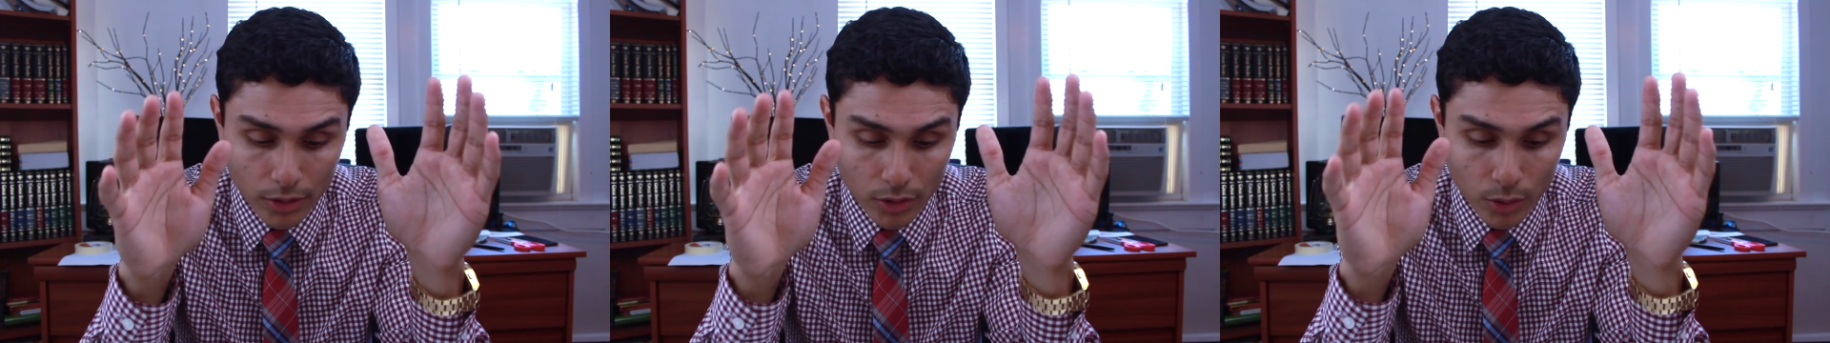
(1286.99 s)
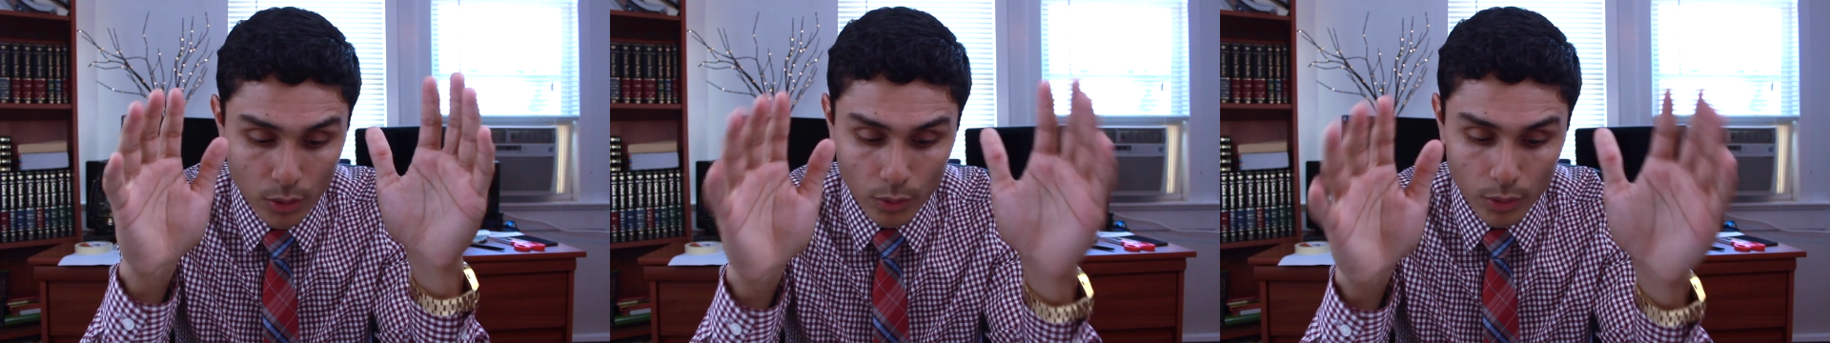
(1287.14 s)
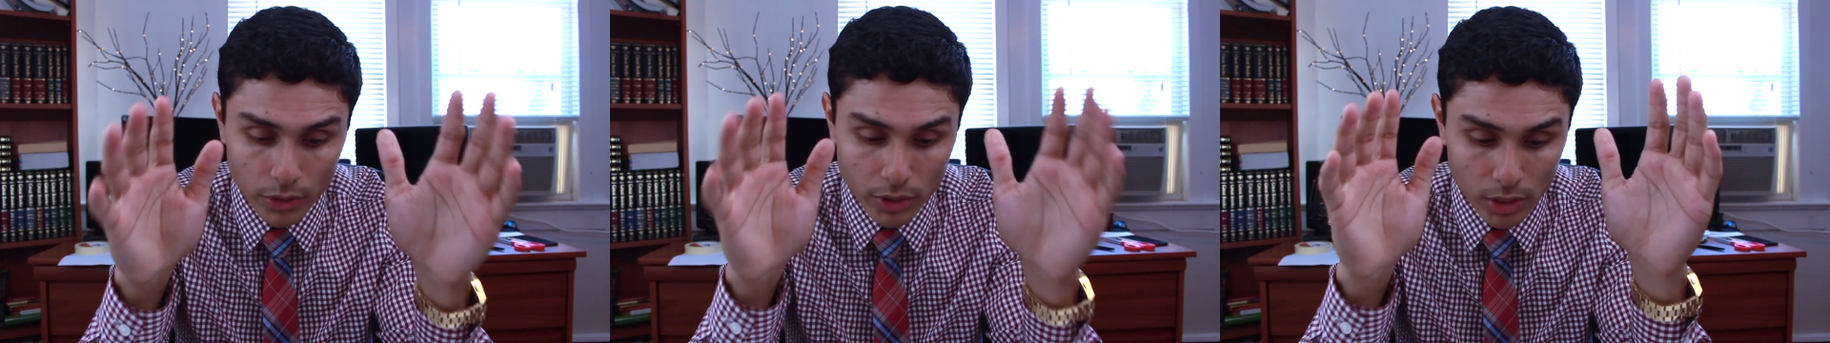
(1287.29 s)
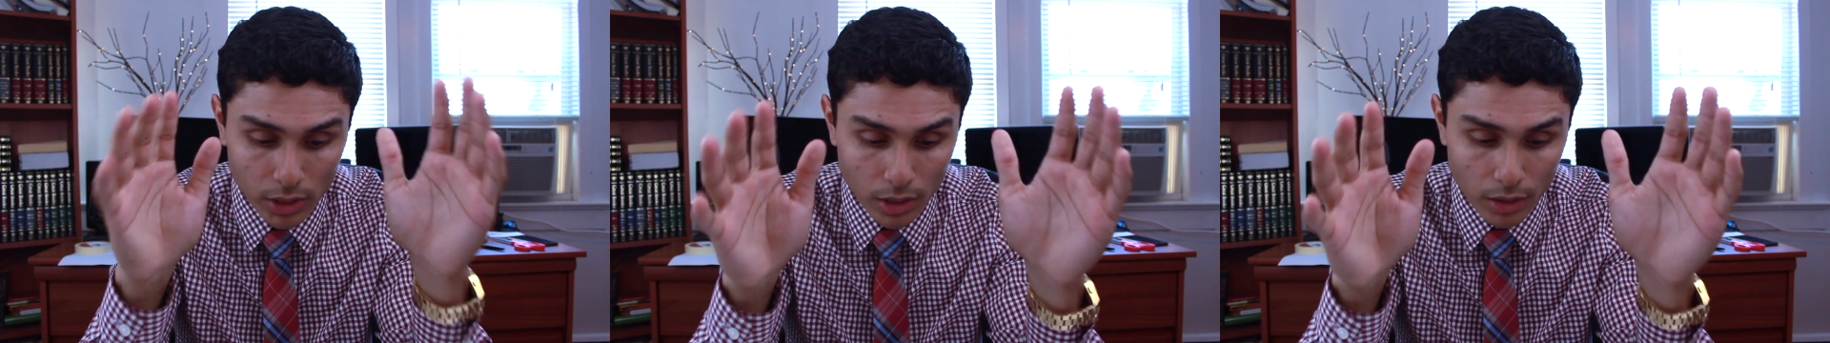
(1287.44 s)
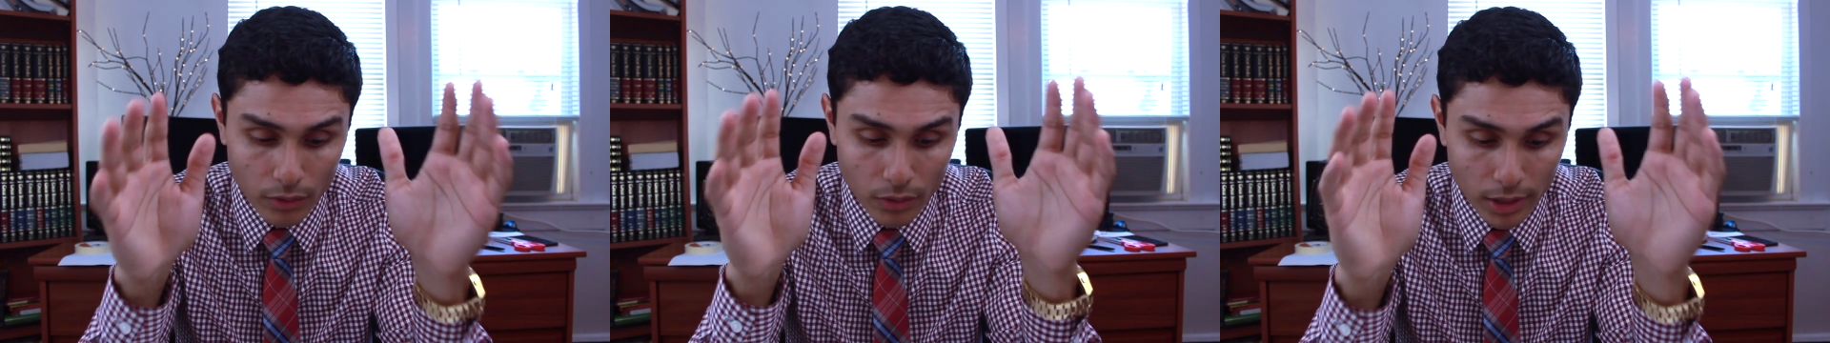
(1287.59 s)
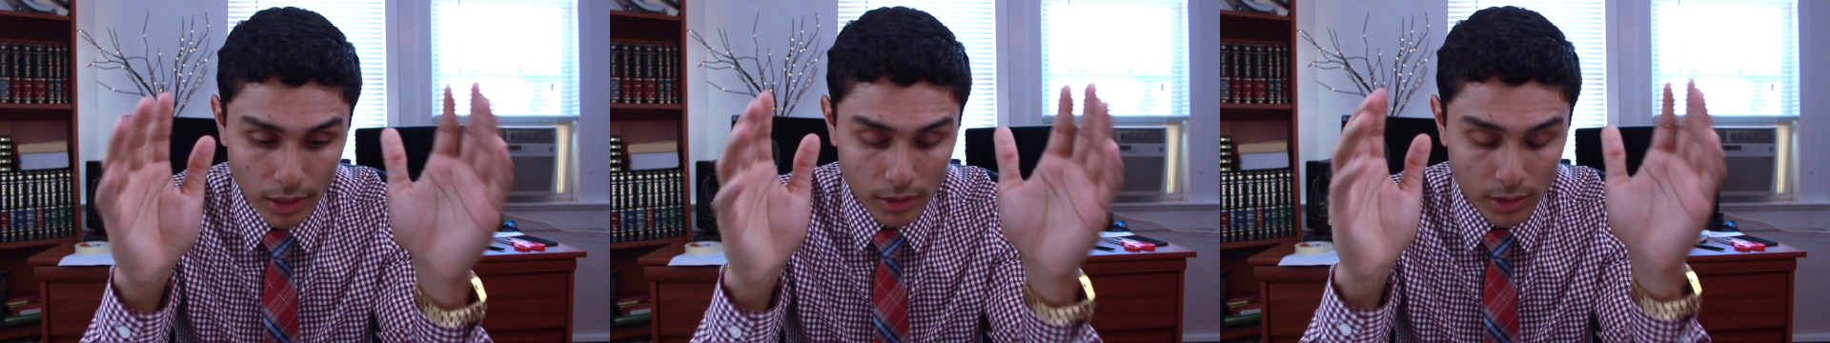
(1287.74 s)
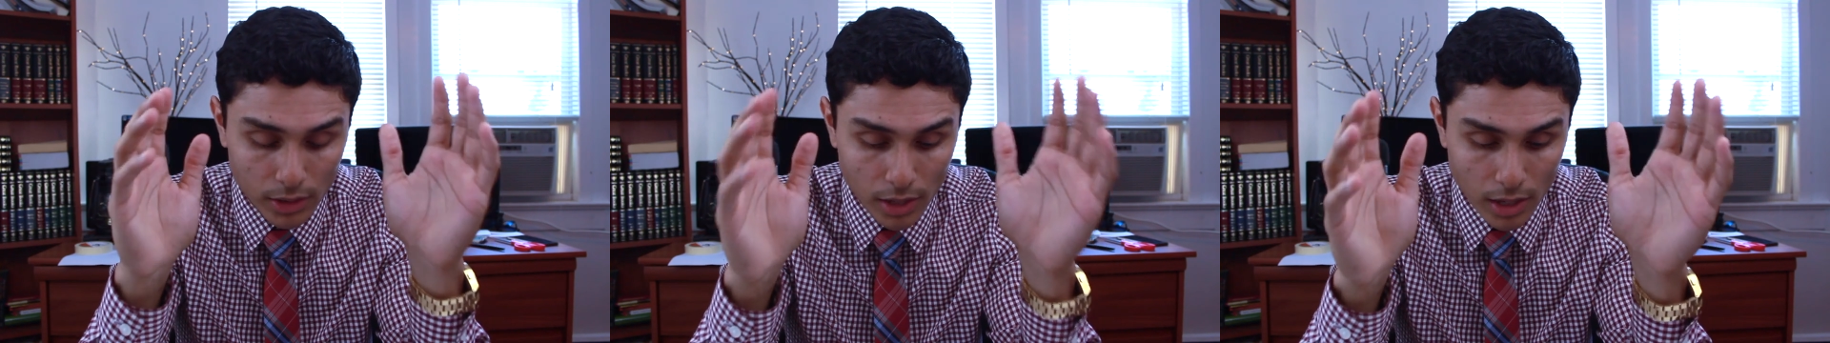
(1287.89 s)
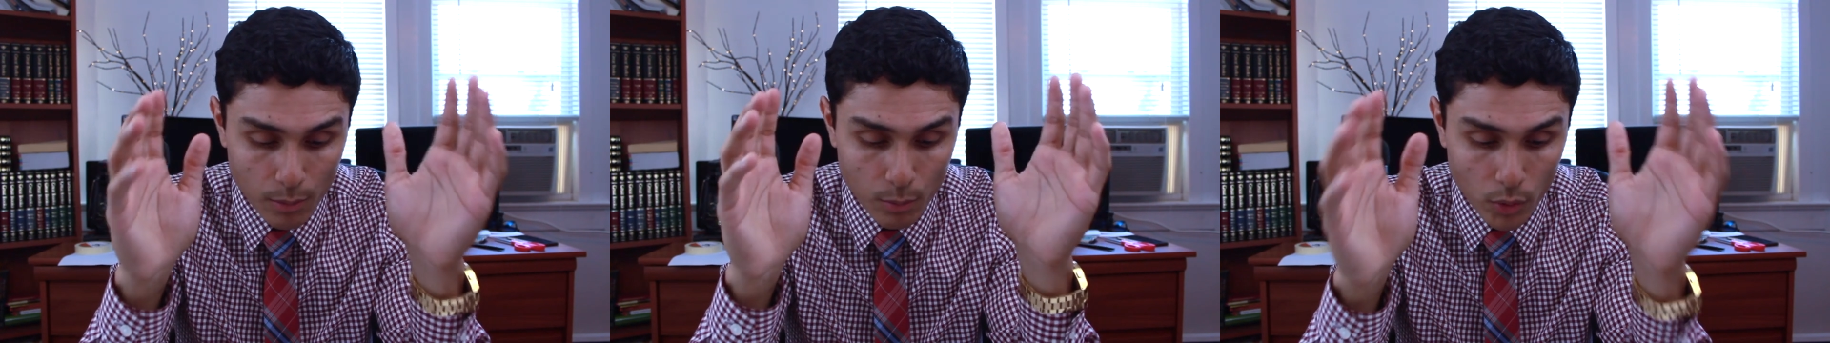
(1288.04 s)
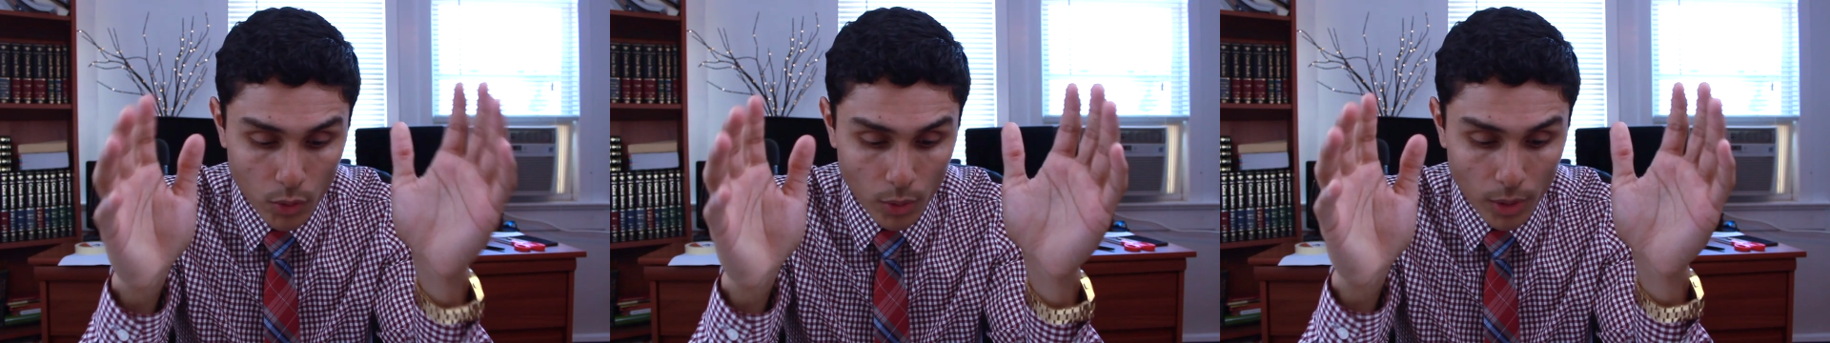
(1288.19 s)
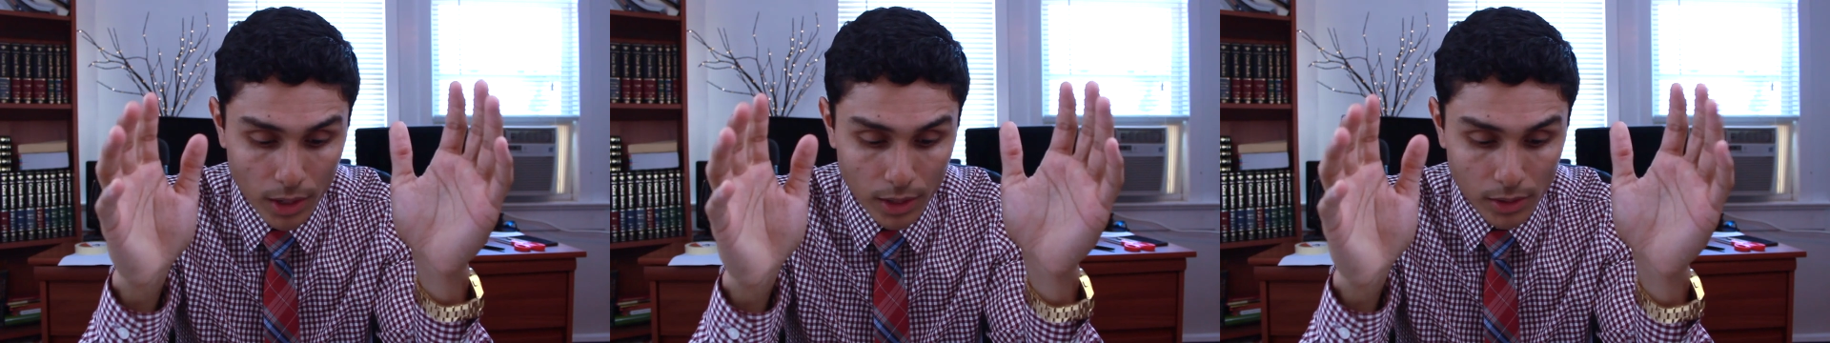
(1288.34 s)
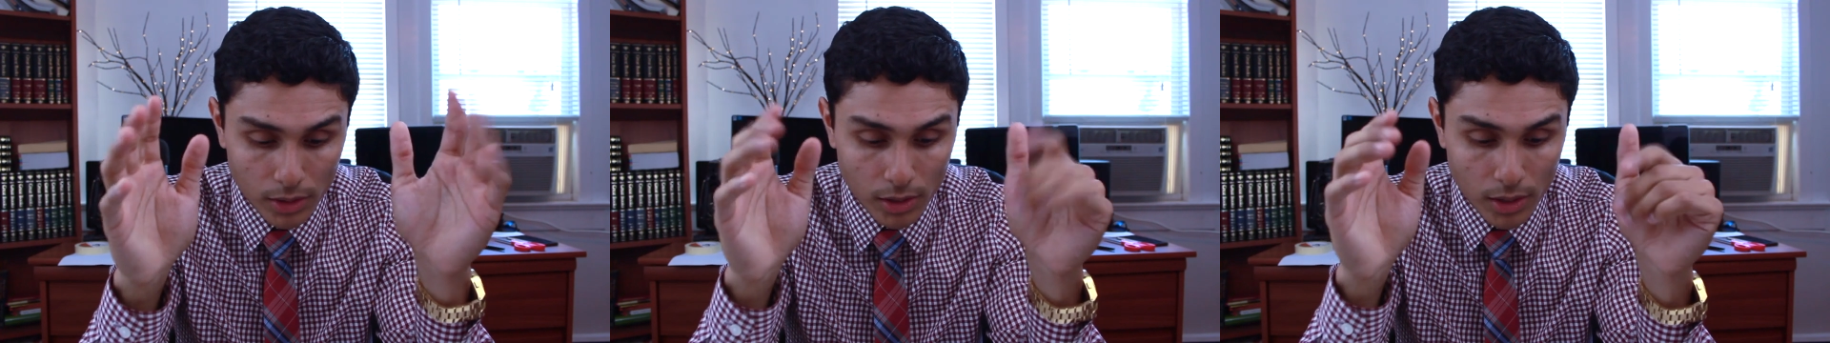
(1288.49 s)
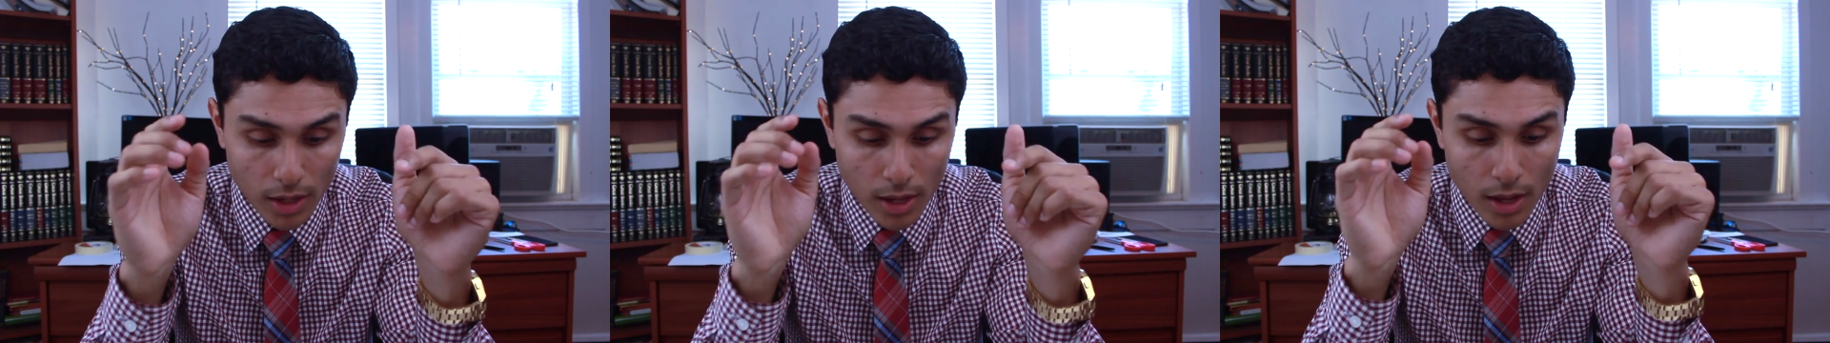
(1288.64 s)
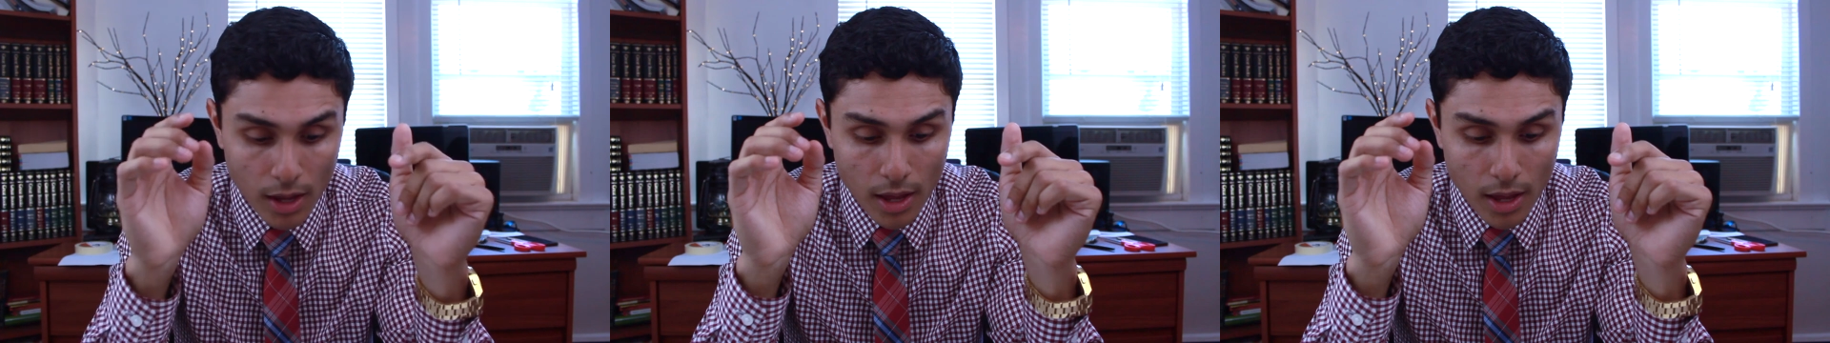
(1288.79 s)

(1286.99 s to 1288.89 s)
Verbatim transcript: you receive that same grace.